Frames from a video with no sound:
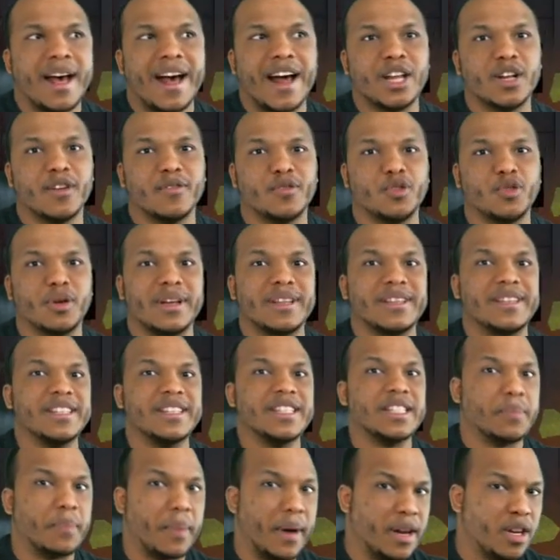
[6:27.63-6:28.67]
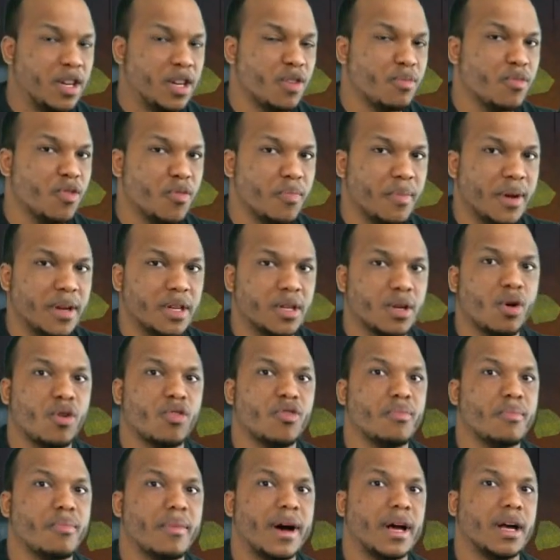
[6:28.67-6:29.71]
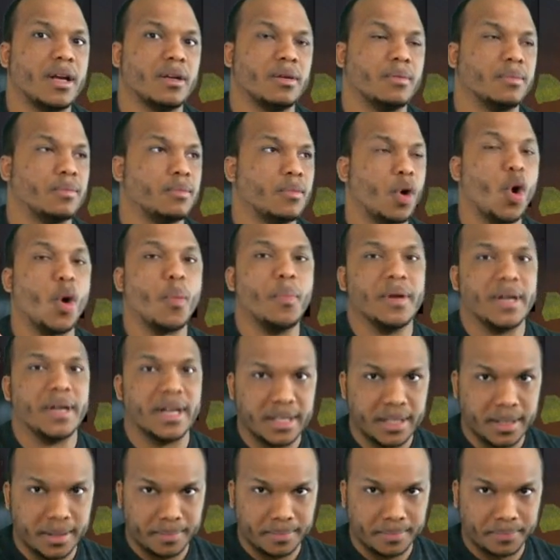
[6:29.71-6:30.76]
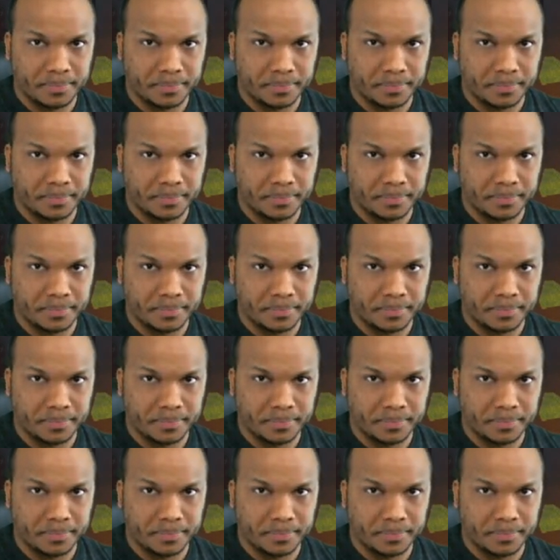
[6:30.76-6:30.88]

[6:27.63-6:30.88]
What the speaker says: I love to anticipate the movement of my opponent.